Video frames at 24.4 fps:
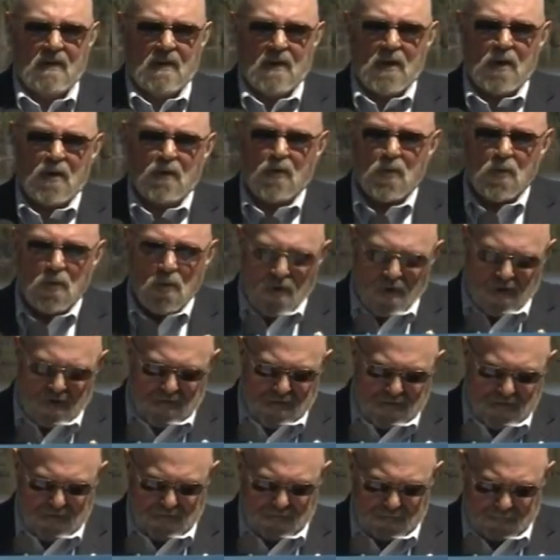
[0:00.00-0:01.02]
And of
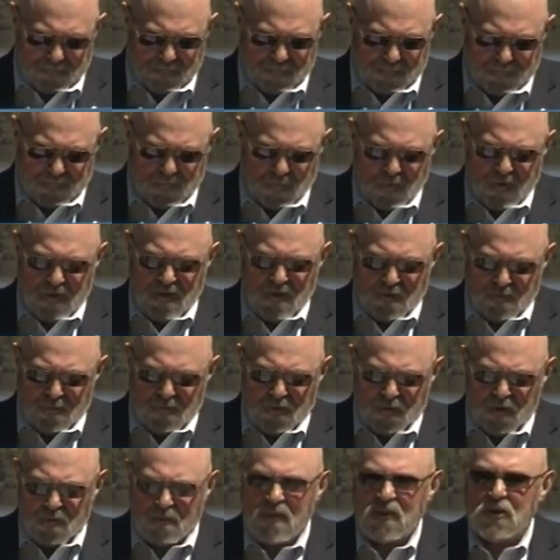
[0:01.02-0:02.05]
course, we are
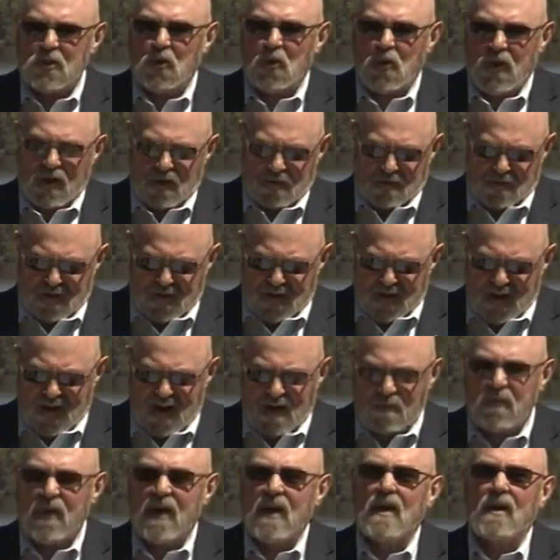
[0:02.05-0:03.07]
thrilled to be joined
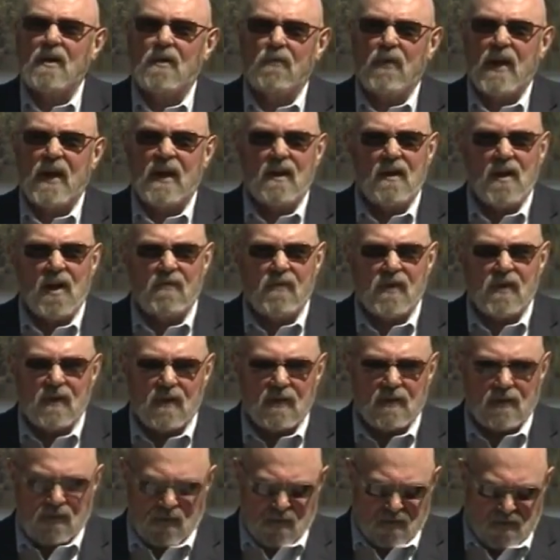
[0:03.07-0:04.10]
today by our great
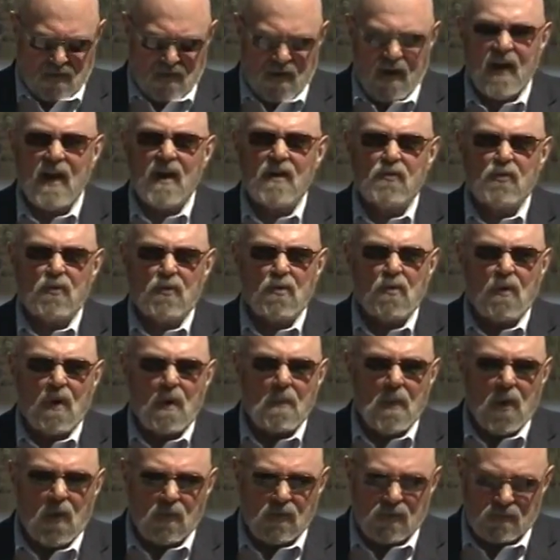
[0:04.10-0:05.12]
governor, Andrew
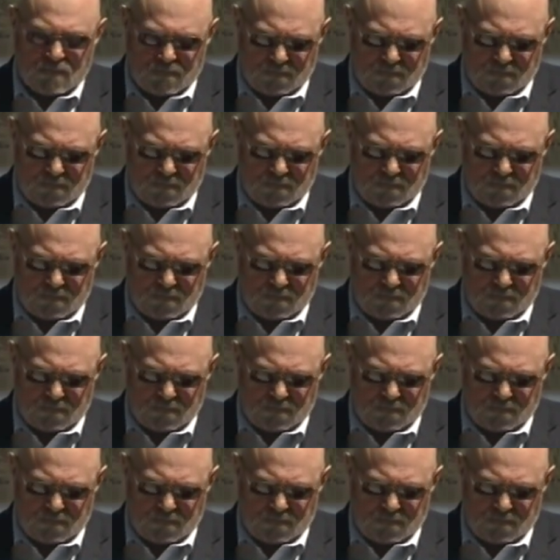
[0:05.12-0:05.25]
Cuomo.